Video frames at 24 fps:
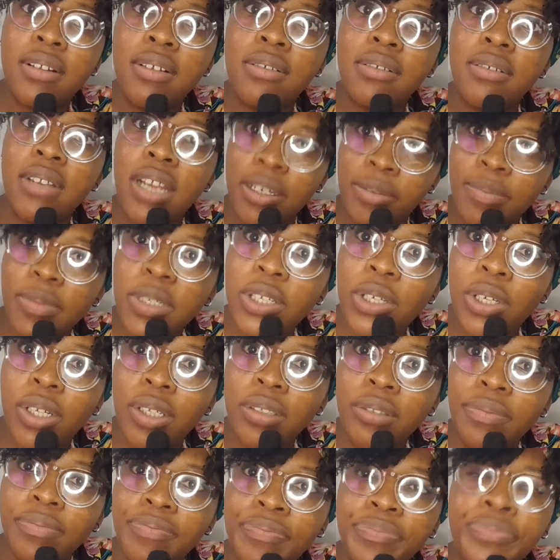let me
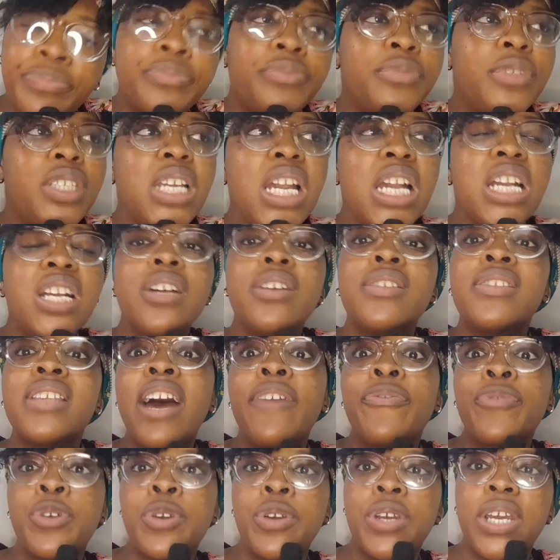know, because
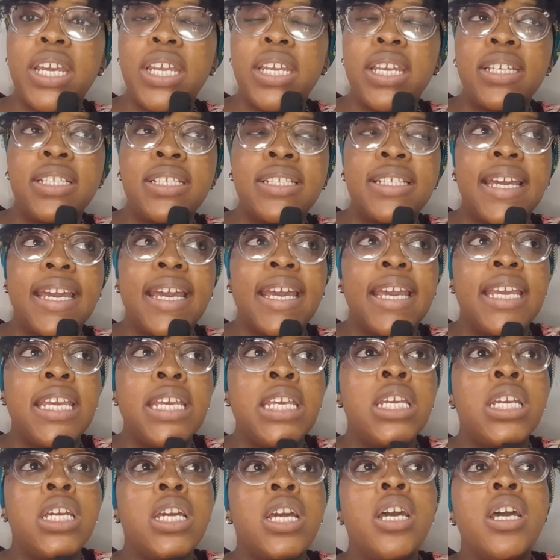I've created
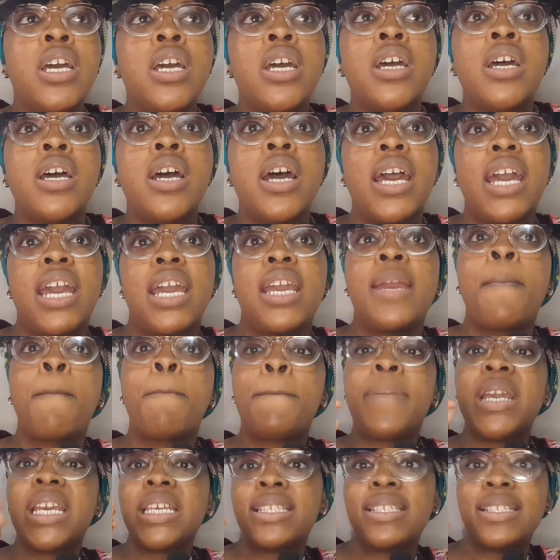a
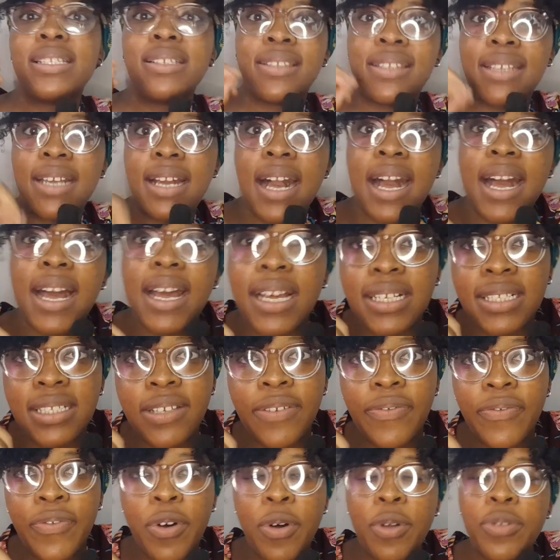business guide
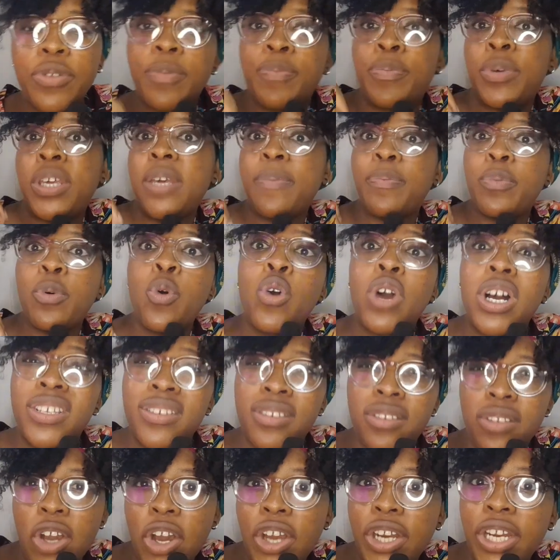for the people who are
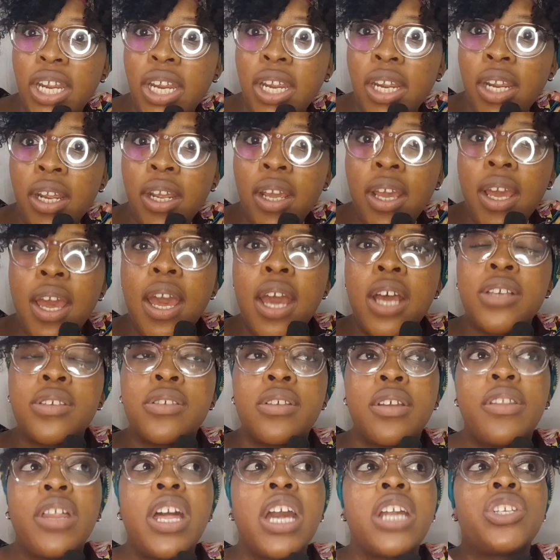starting,
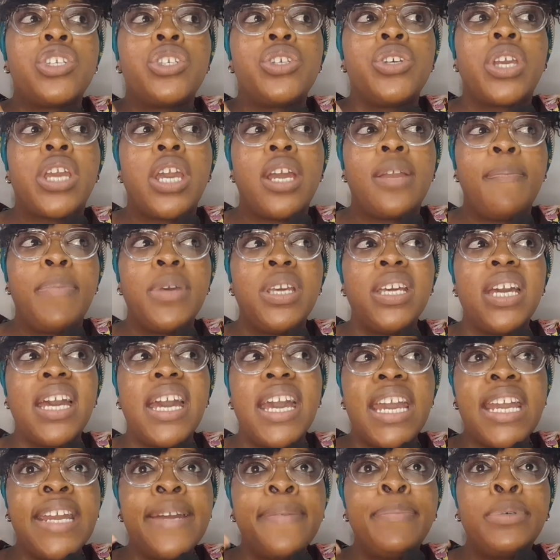so that you can be
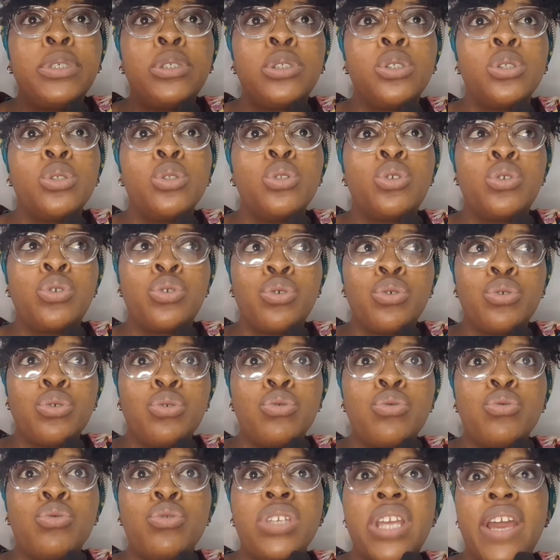able
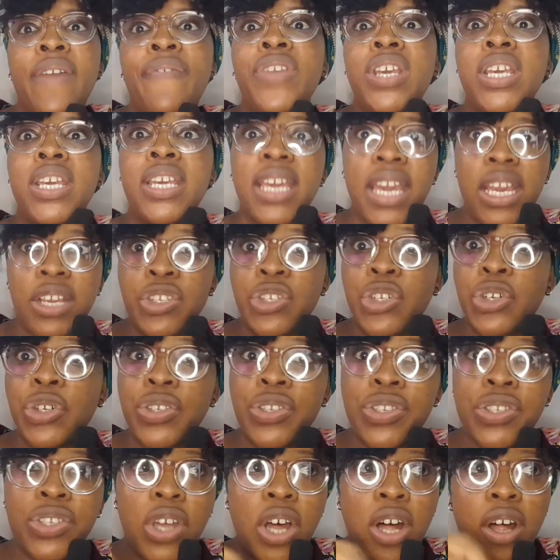to navigate
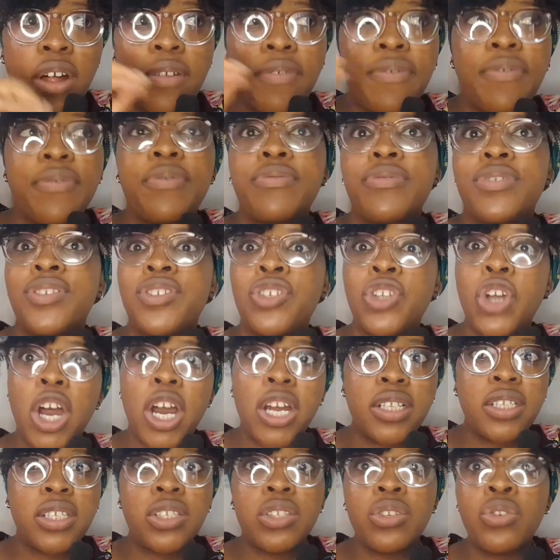yourself,
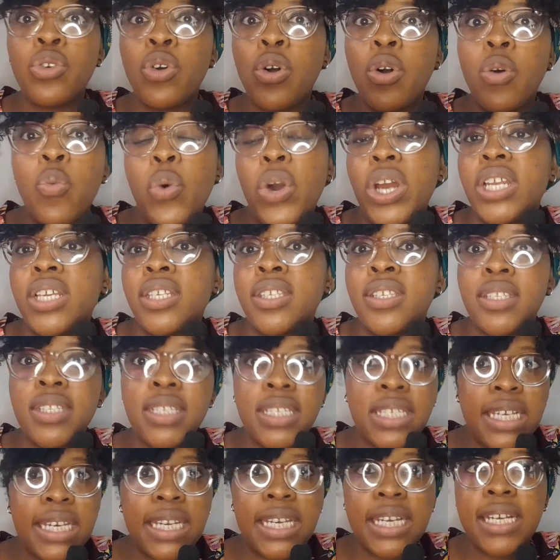start, know what is
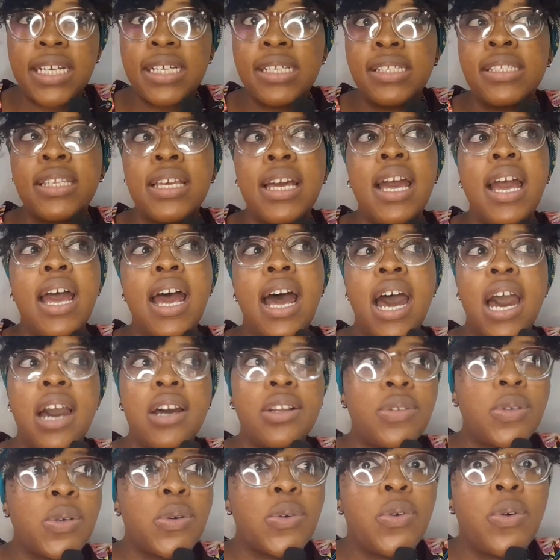needed, how
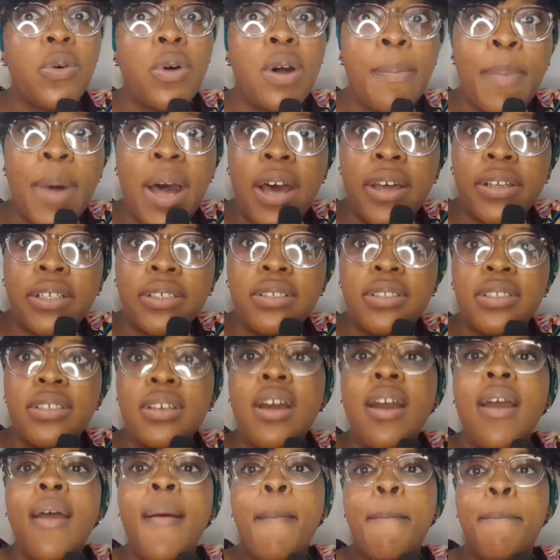to go about it.
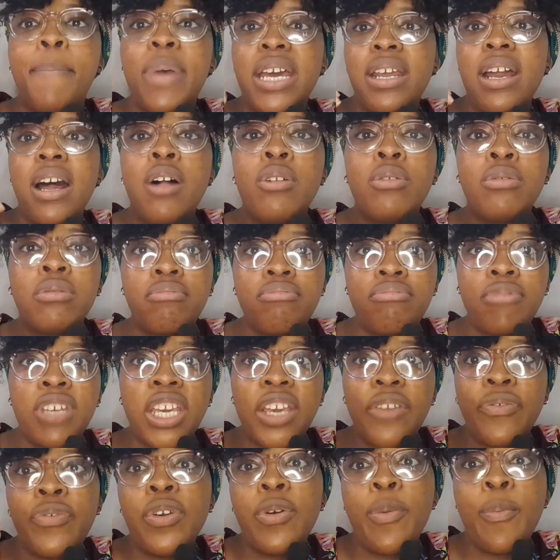But I'll
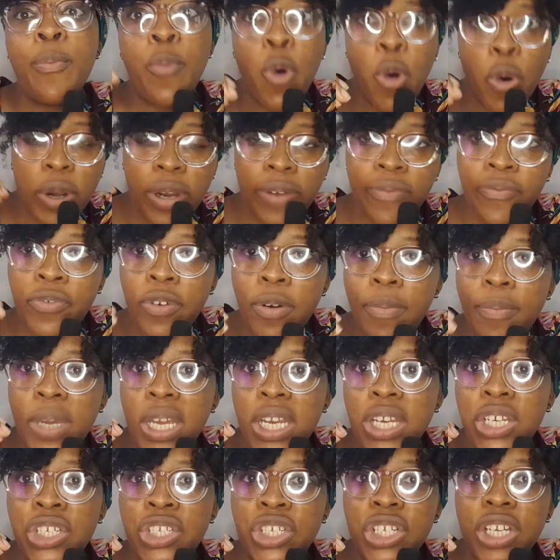give you more
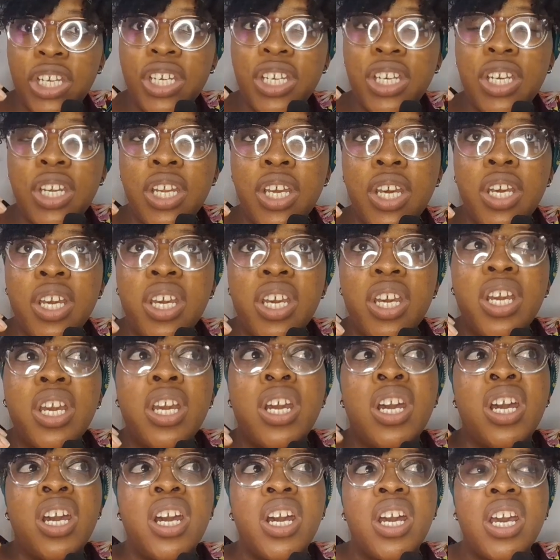information
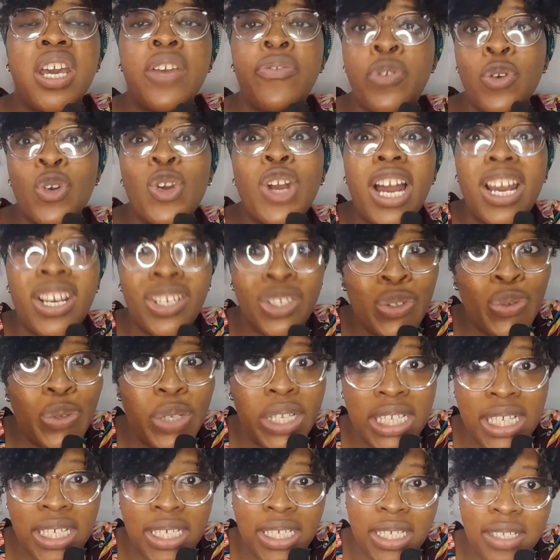if you guys
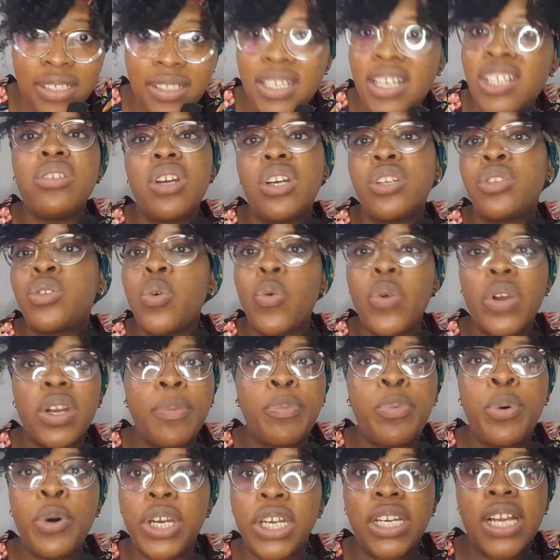really need it. I don't want to
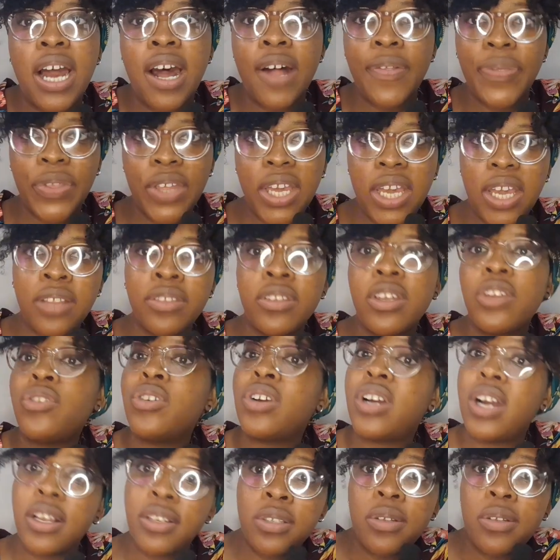put it up there and then you guys